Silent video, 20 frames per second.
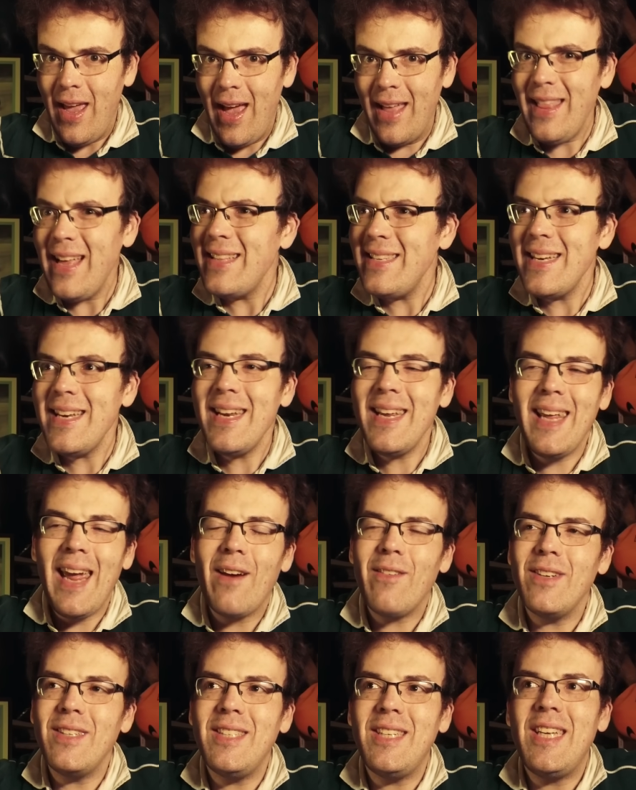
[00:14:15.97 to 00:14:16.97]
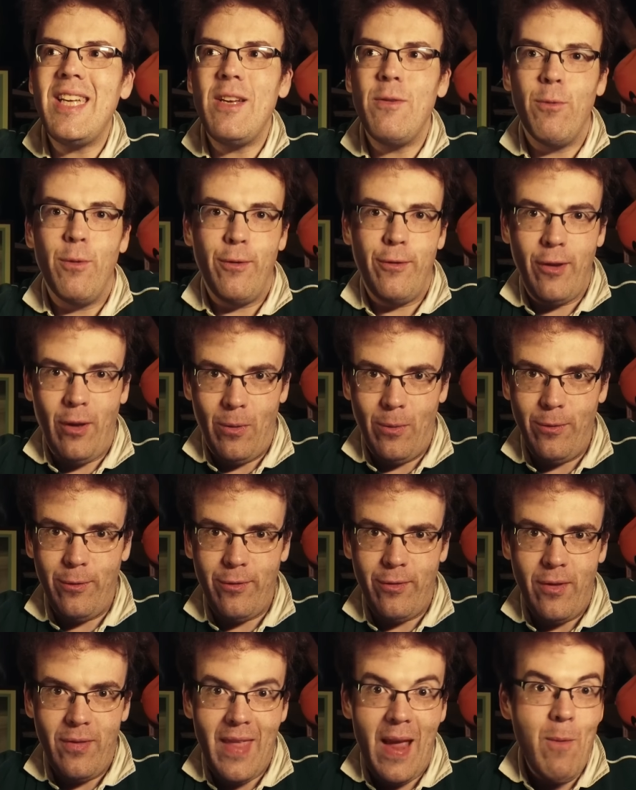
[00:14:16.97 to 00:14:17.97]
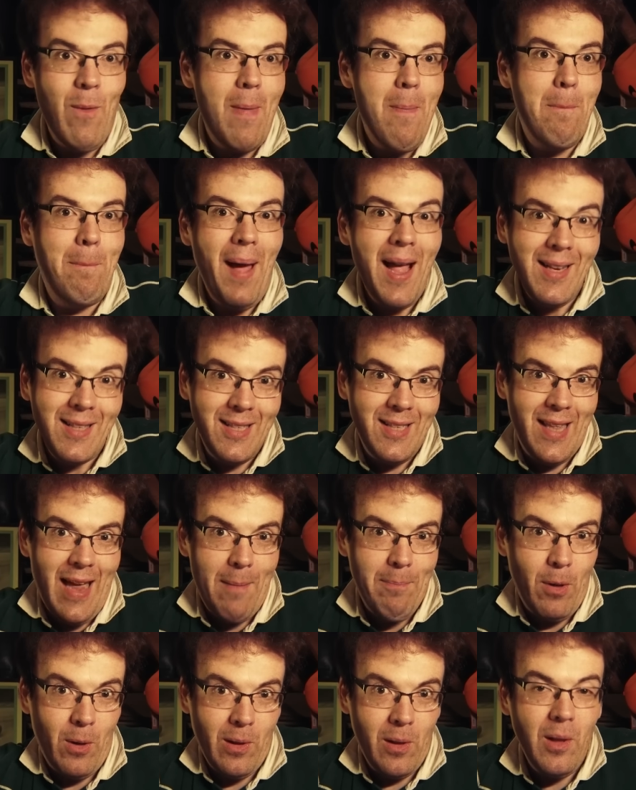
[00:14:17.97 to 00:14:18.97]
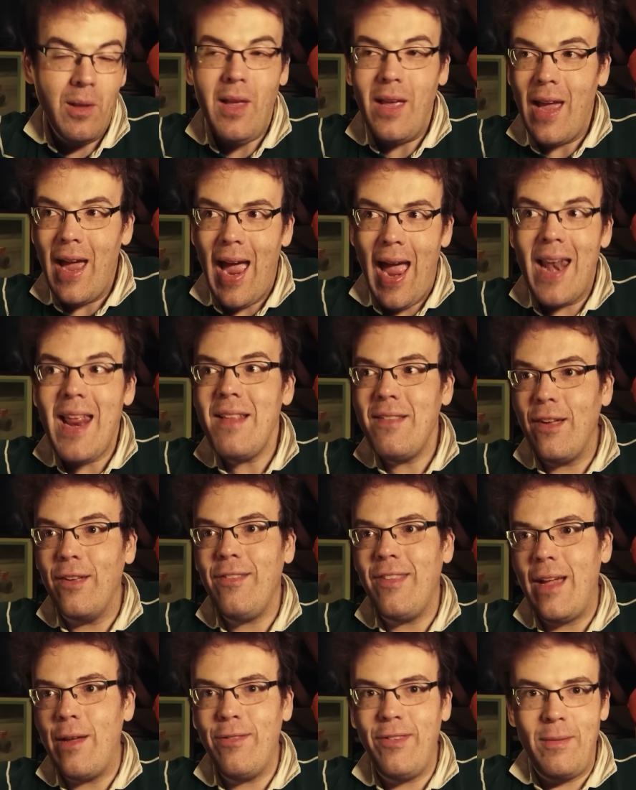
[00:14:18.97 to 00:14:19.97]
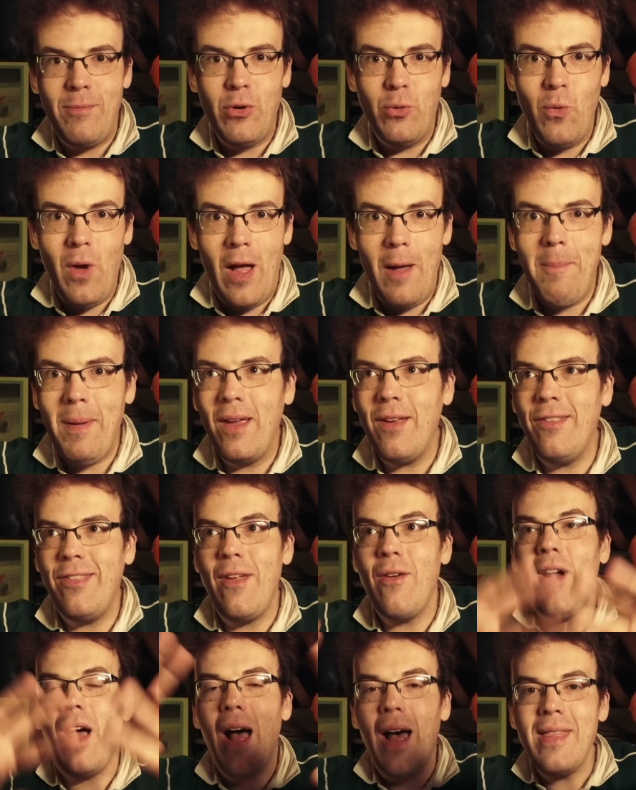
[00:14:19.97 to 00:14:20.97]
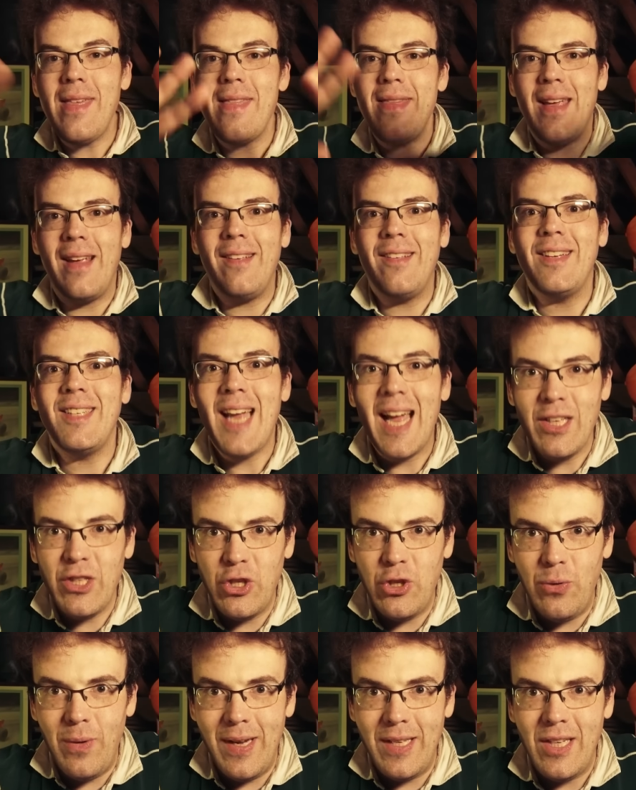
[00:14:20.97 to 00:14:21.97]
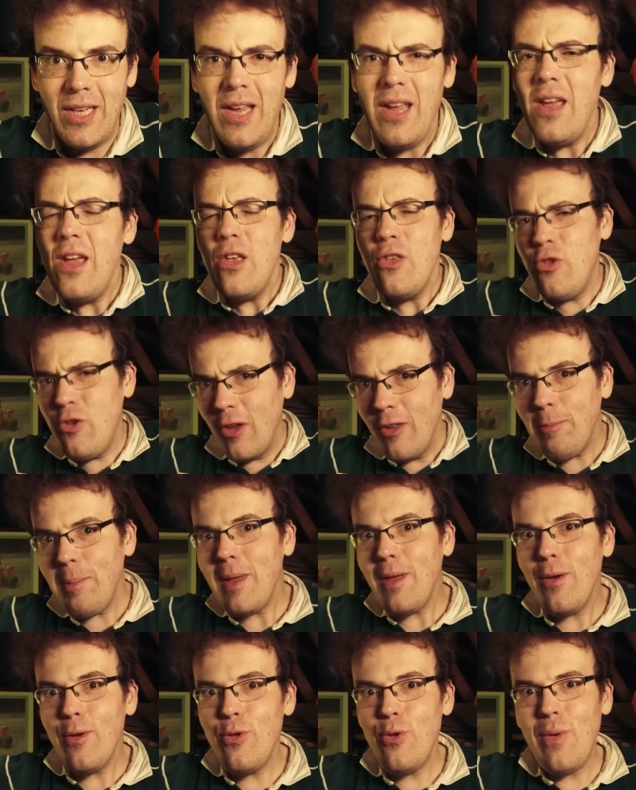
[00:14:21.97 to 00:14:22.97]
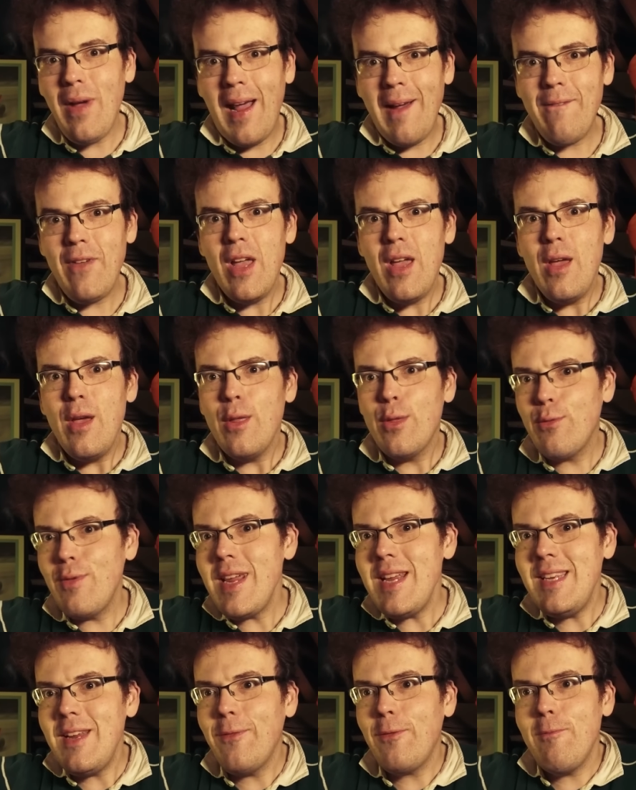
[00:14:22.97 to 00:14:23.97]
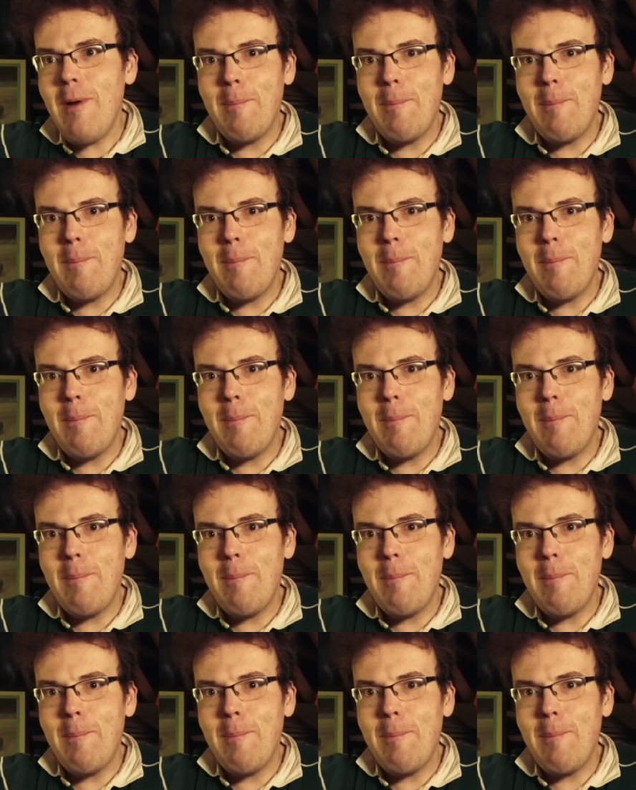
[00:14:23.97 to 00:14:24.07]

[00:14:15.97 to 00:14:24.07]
and that didn't guarantee results. They went back to that model, and it does now seem to work because there are other things attached to it. Just because you have three different